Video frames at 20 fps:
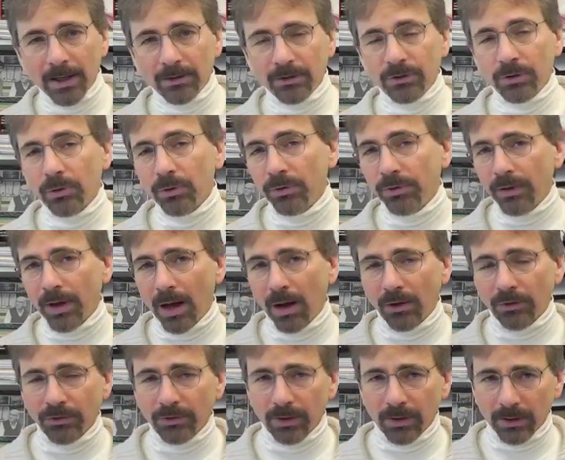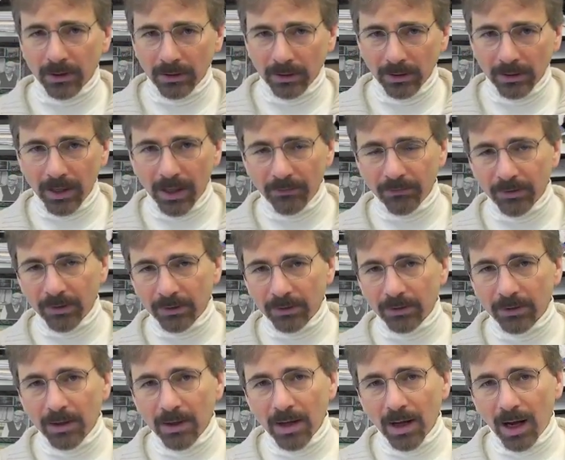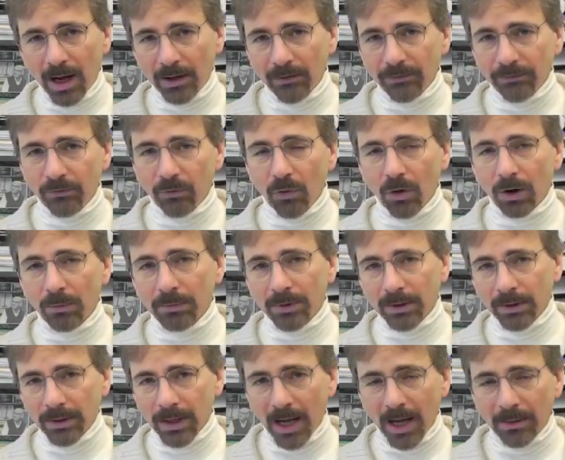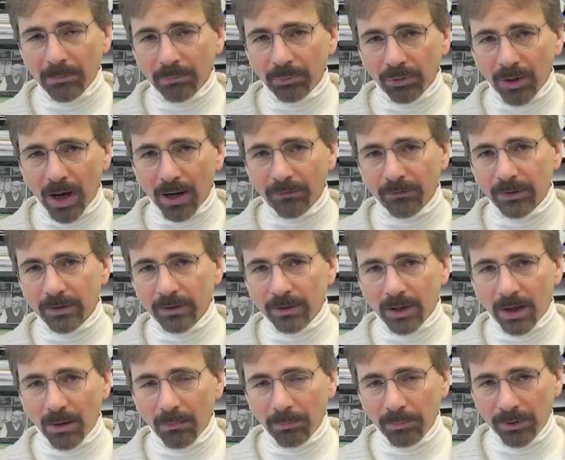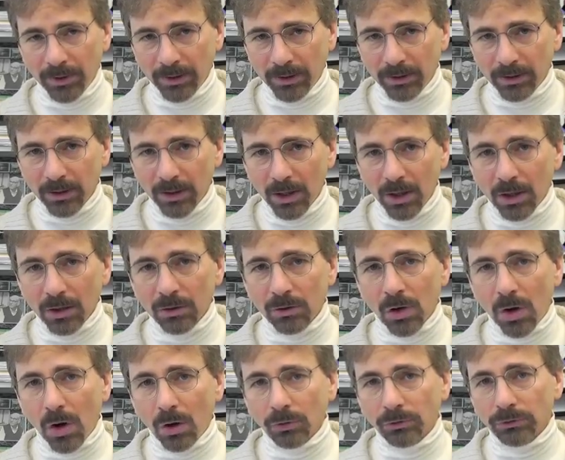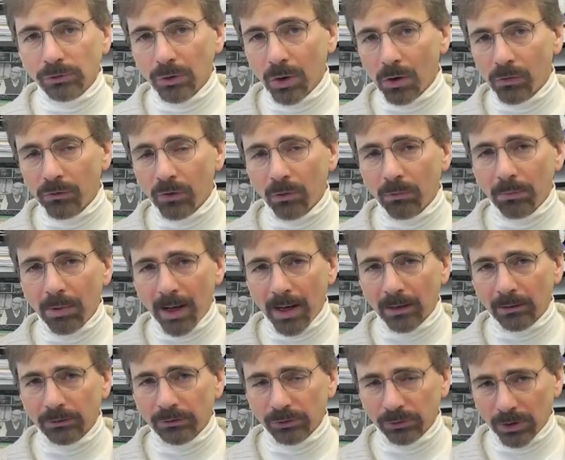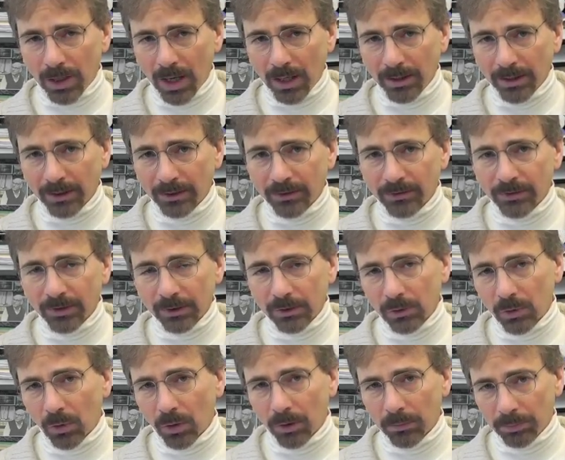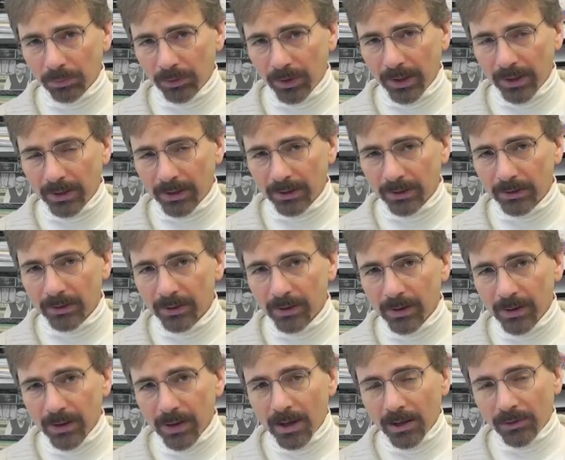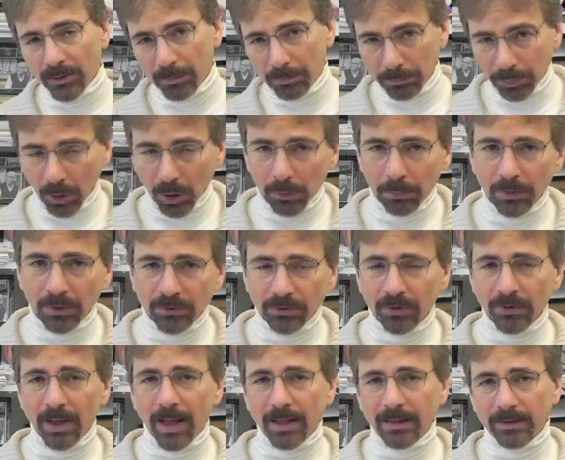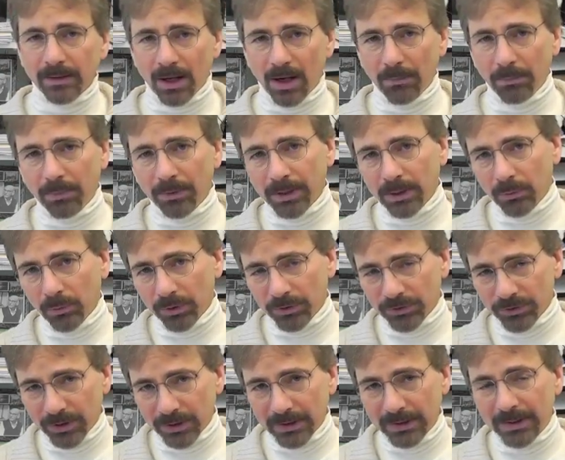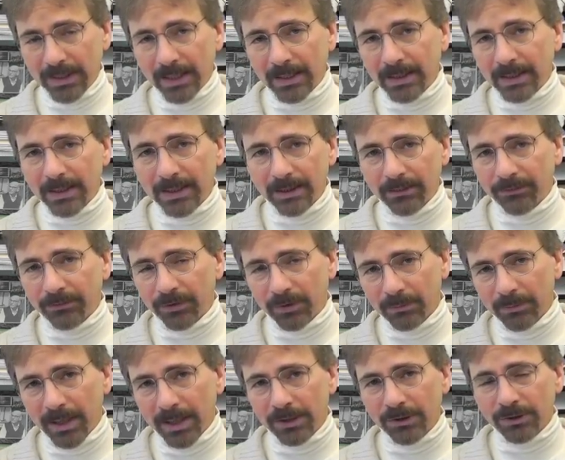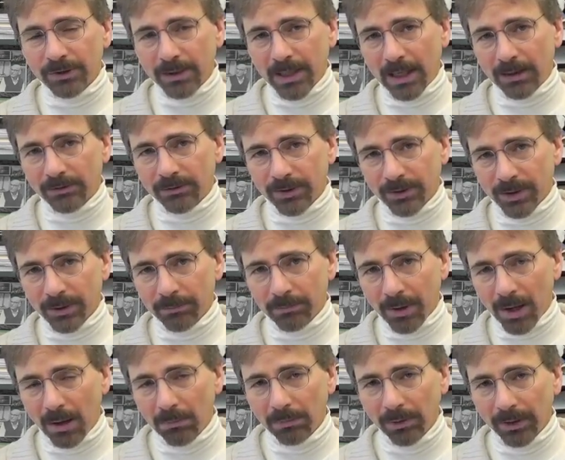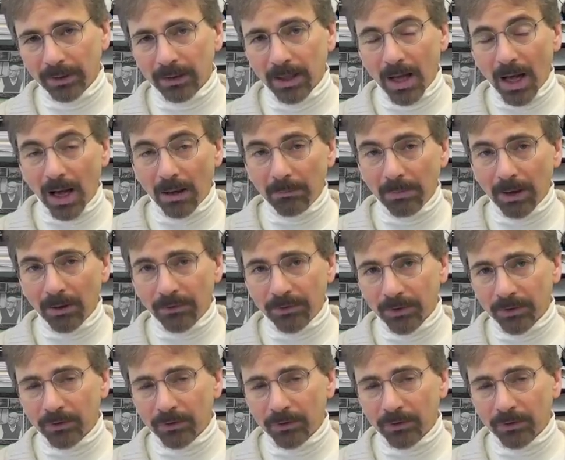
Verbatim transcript: In 2011, I formed a nonprofit company called Novobiotronics Incorporated. The purpose of that company was to get the information out to the public about